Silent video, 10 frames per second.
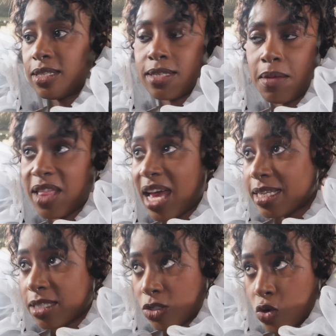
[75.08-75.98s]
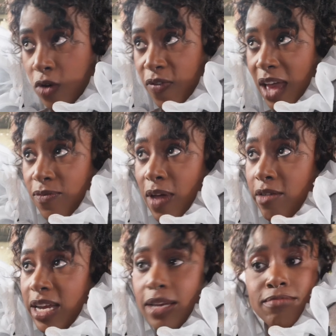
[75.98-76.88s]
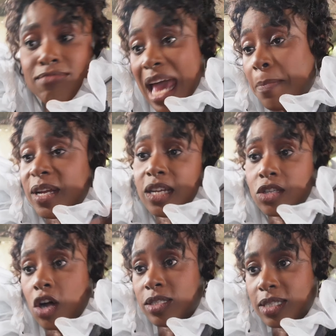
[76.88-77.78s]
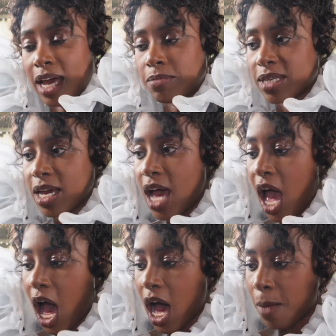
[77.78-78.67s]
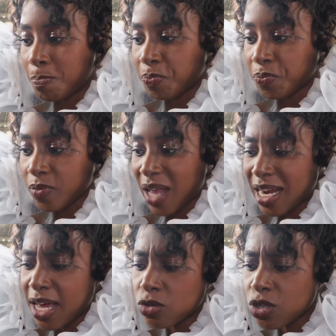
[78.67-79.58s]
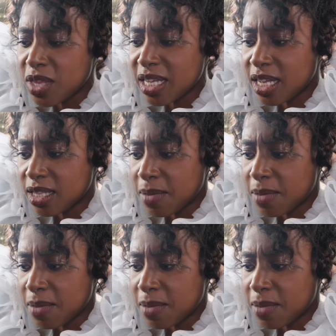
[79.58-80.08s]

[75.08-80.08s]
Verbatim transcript: to something that is sort of a very nebulous concept. Um, and I also think that,